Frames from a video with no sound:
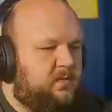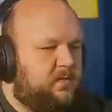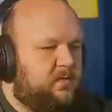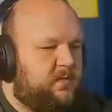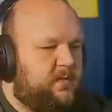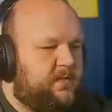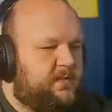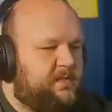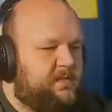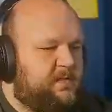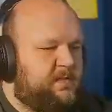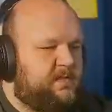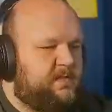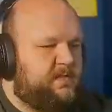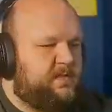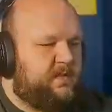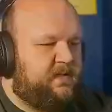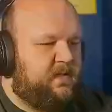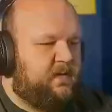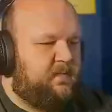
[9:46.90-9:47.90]
This is
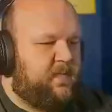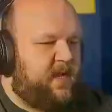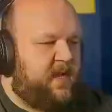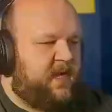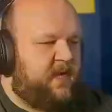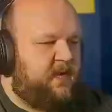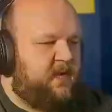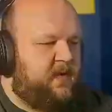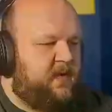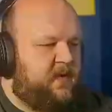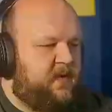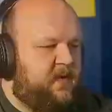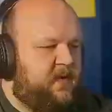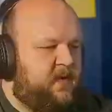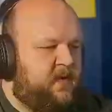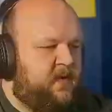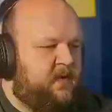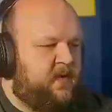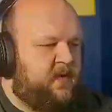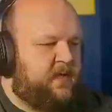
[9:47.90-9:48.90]
still a beta.
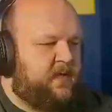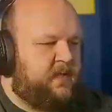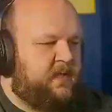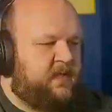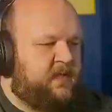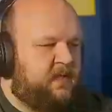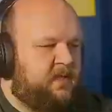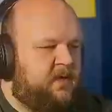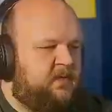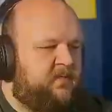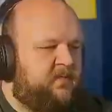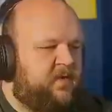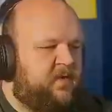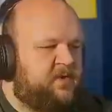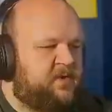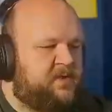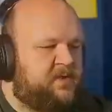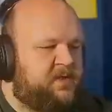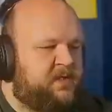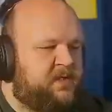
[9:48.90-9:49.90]
I think the current
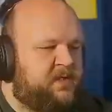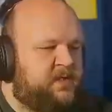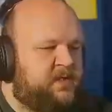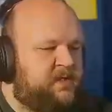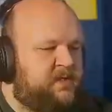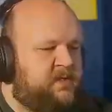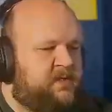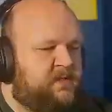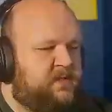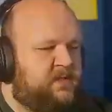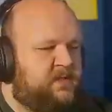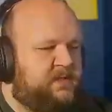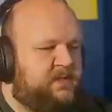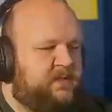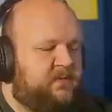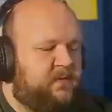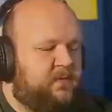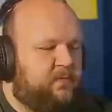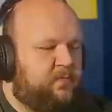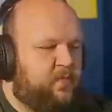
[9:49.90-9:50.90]
version is
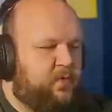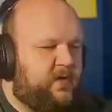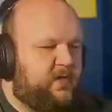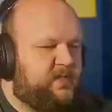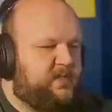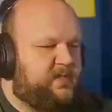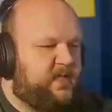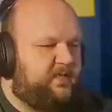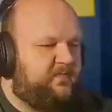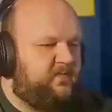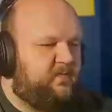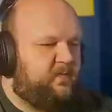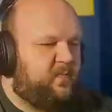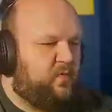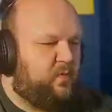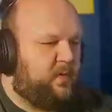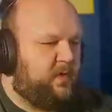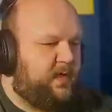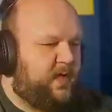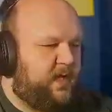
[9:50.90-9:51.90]

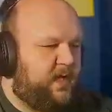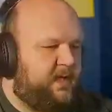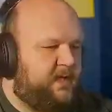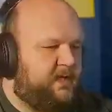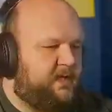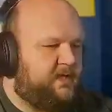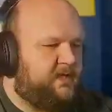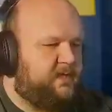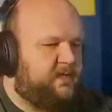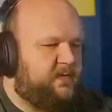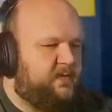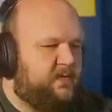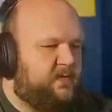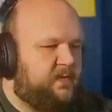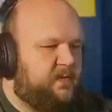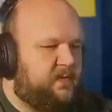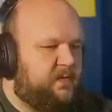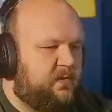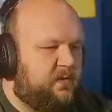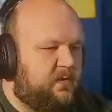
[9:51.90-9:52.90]
0.7.8.
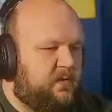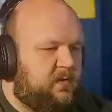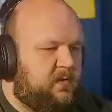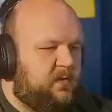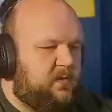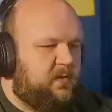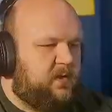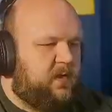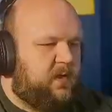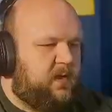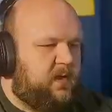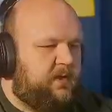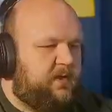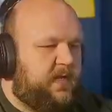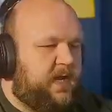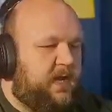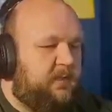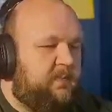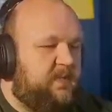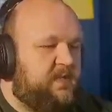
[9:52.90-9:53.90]
The
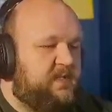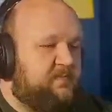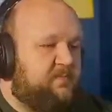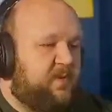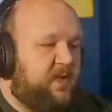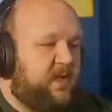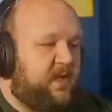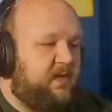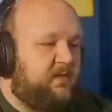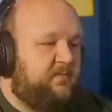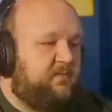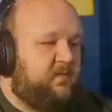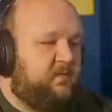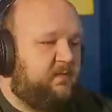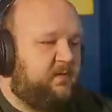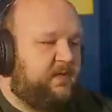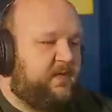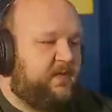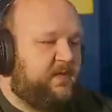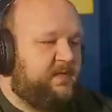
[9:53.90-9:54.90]
game is planned for
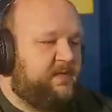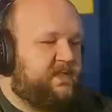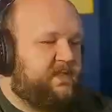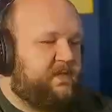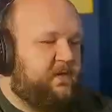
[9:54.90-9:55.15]
release in